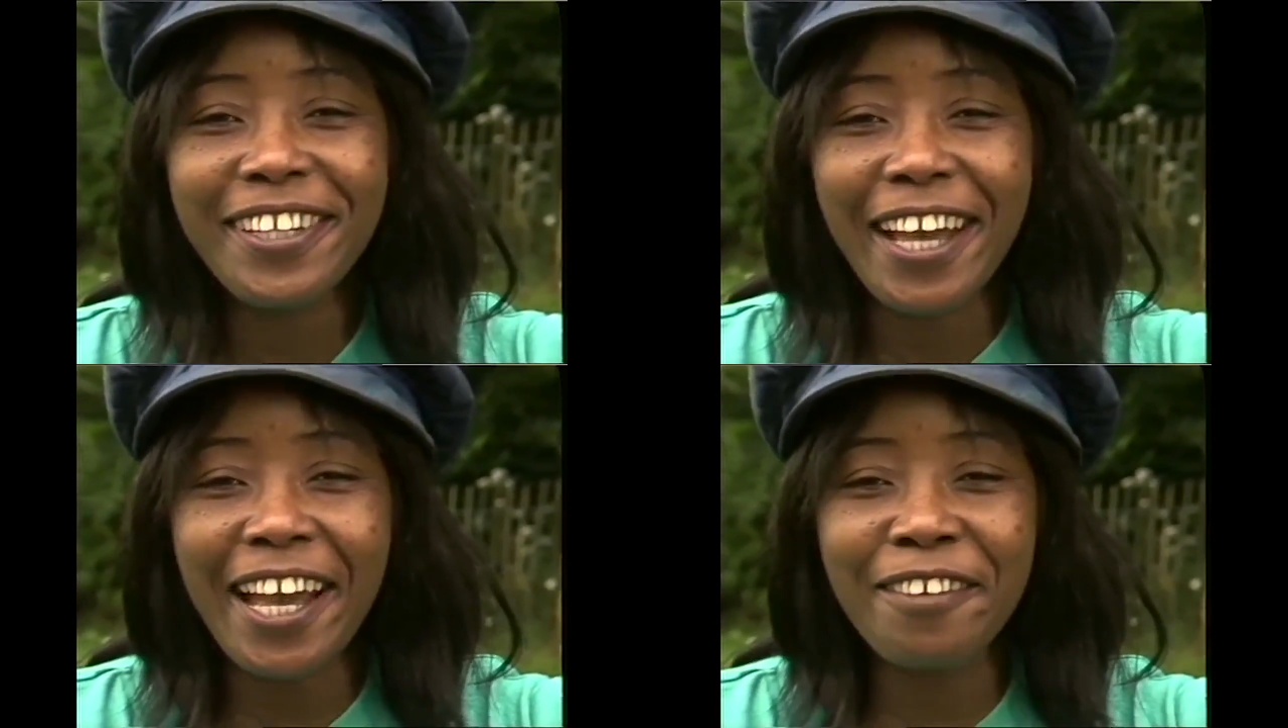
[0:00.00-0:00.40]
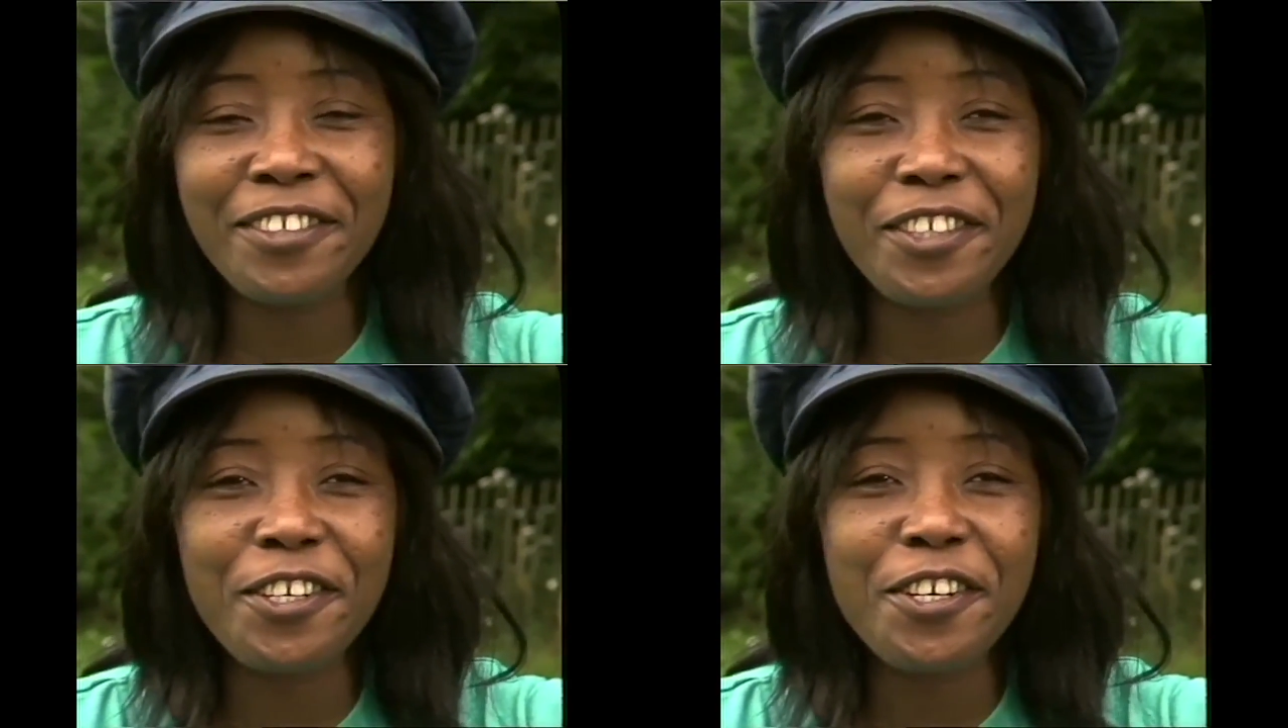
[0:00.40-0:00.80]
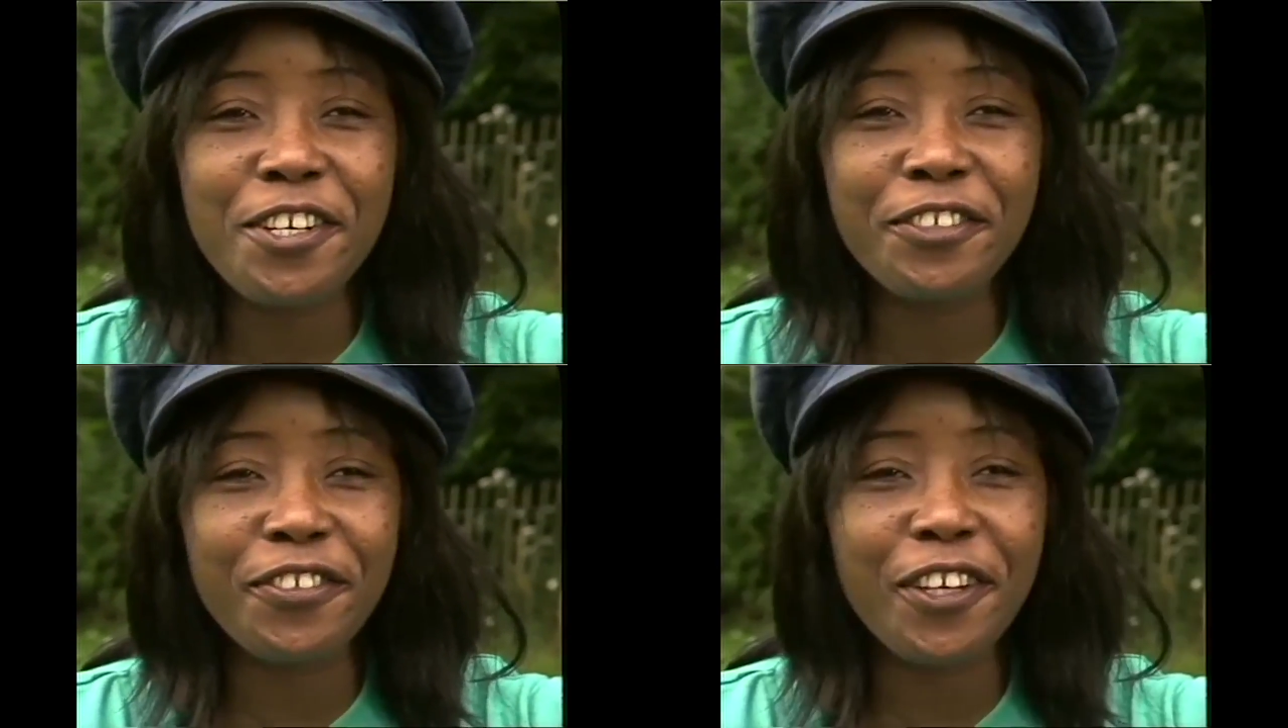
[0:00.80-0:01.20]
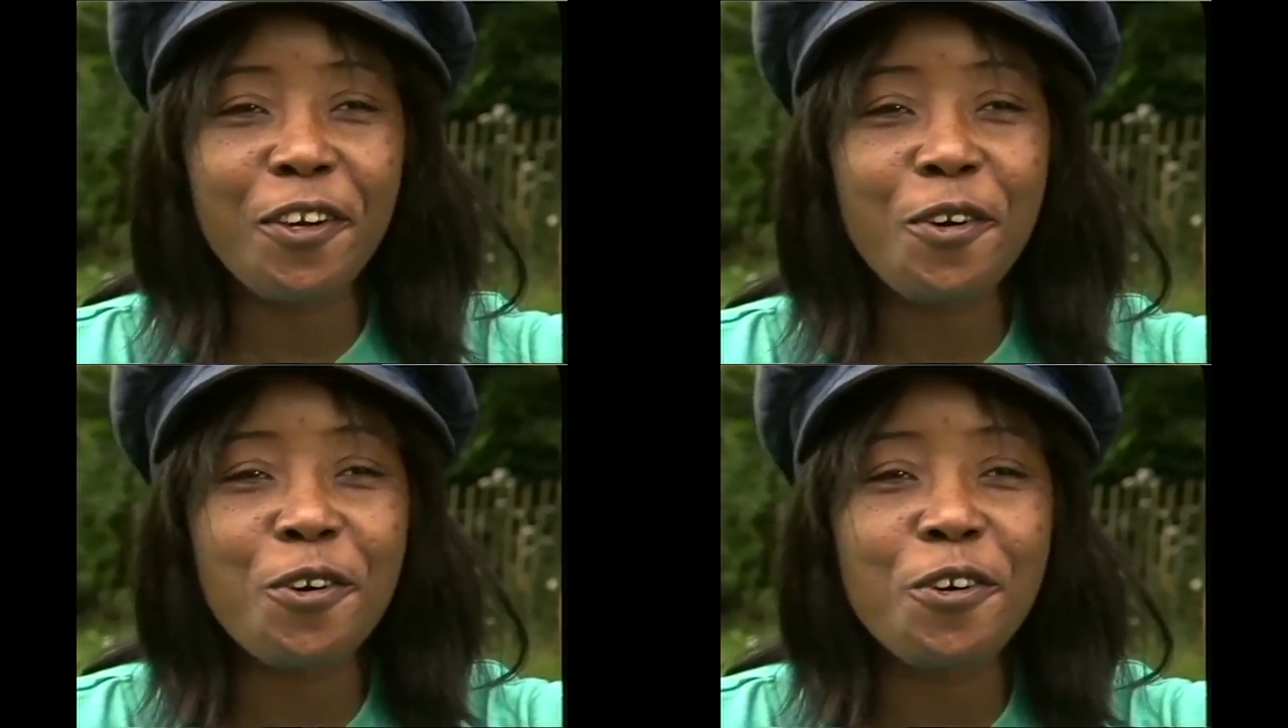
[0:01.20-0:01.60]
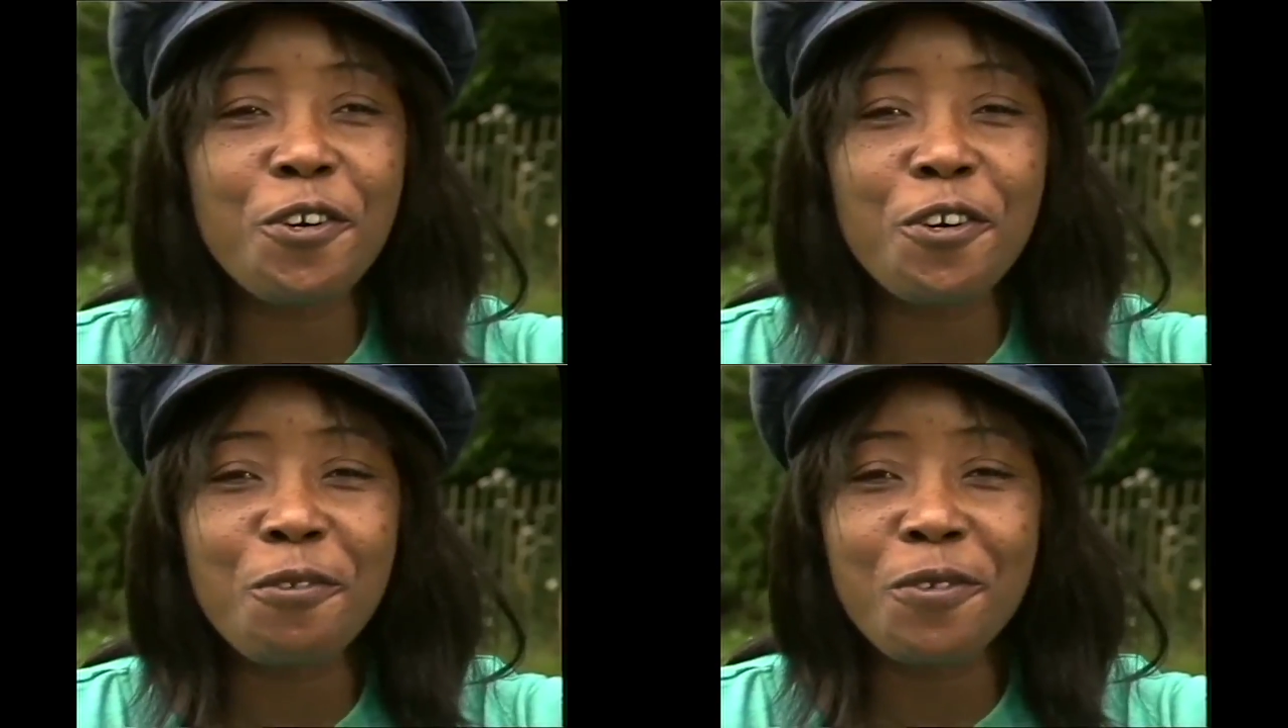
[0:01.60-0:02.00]
I've searched the
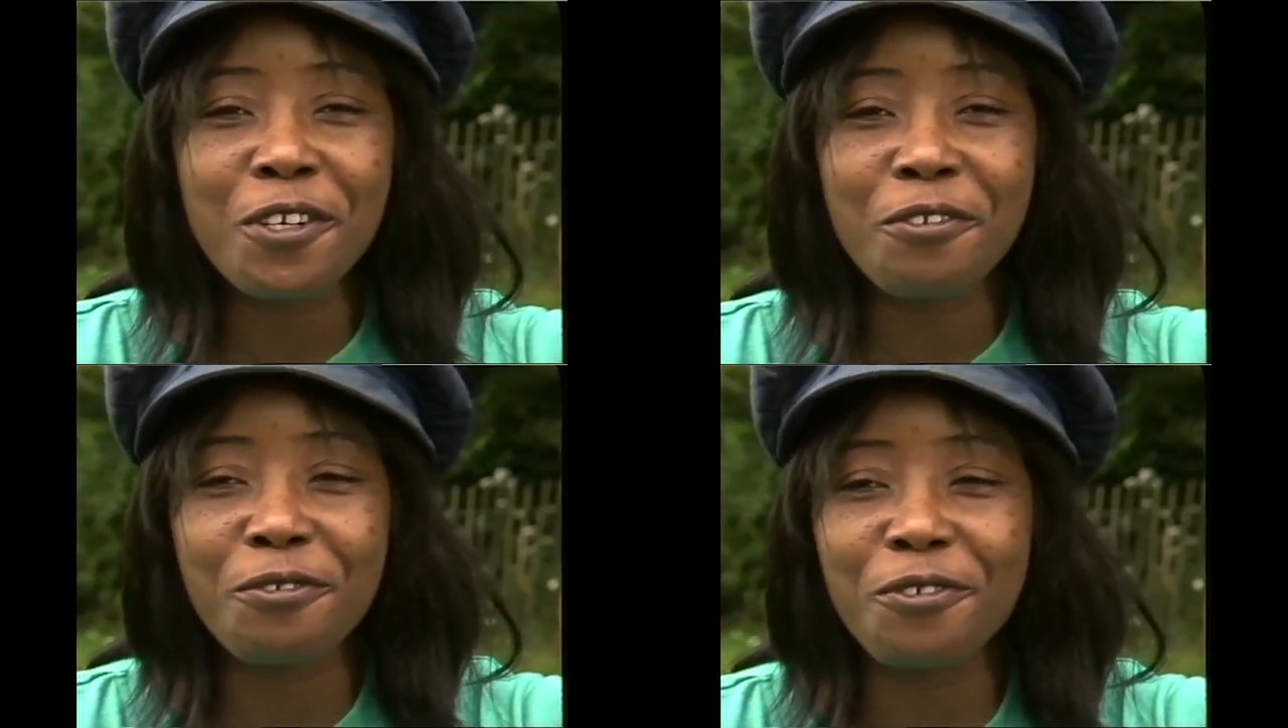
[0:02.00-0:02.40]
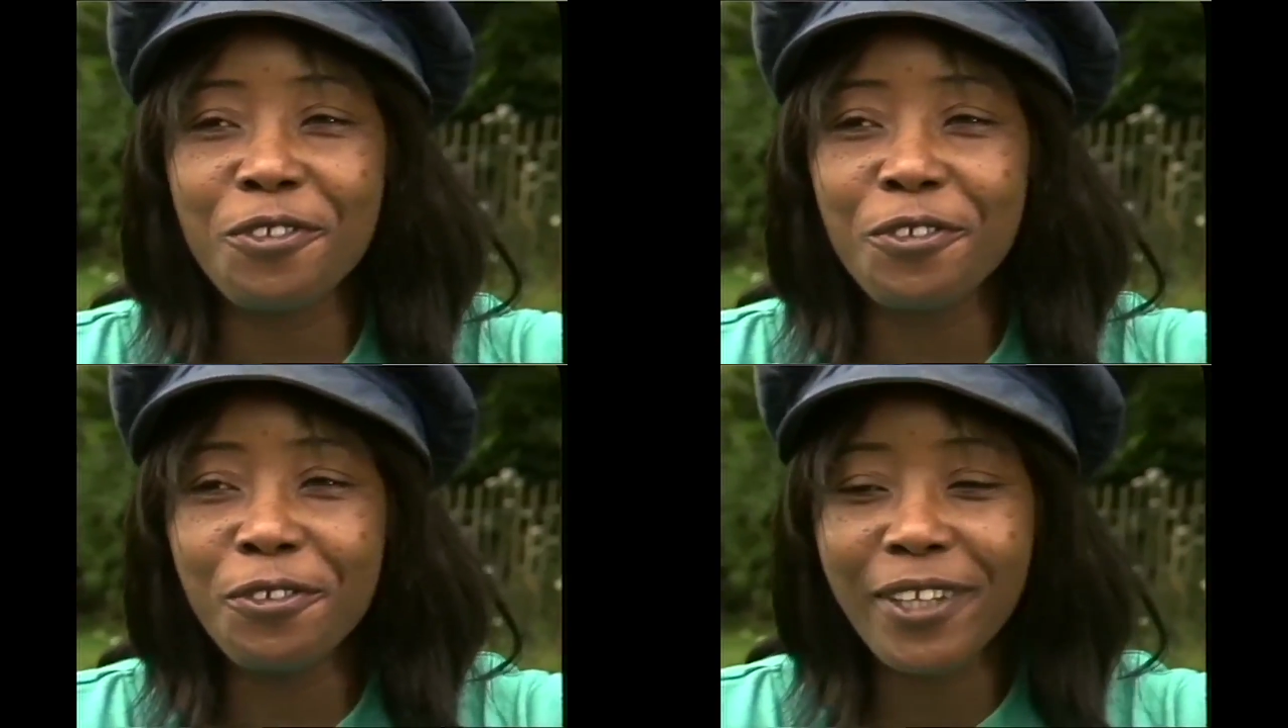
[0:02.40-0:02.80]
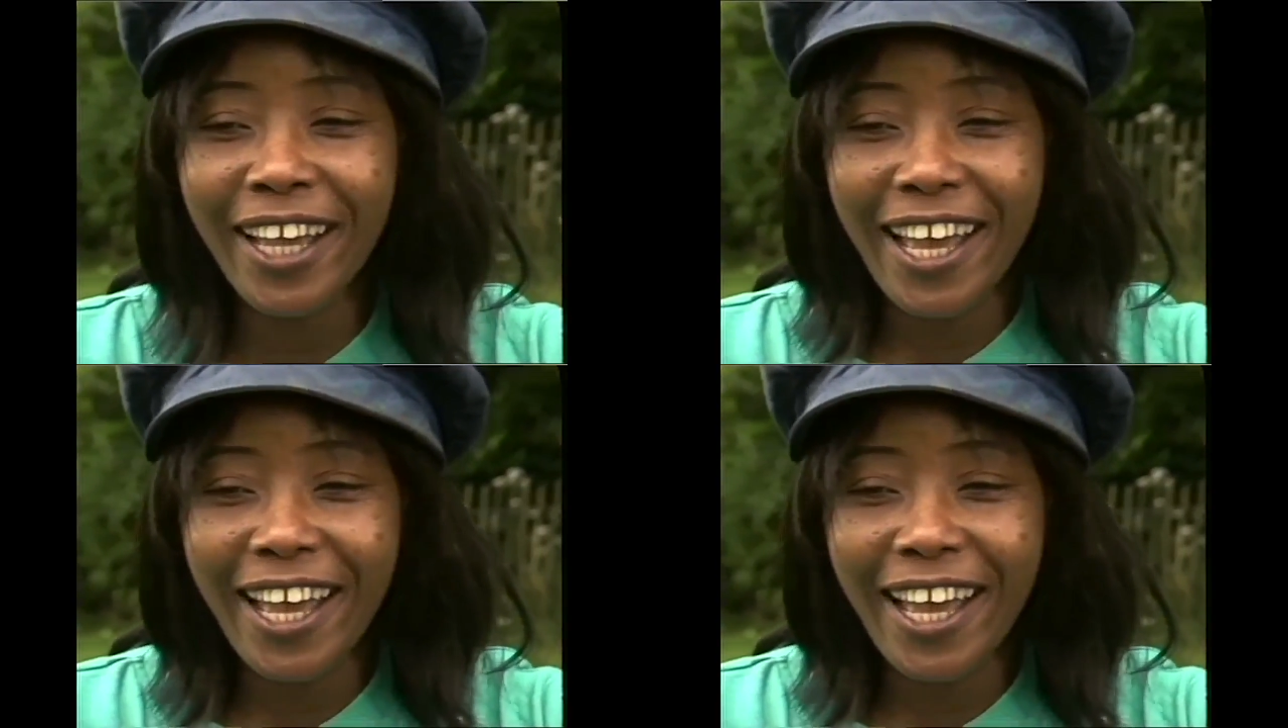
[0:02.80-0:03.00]
whole world through.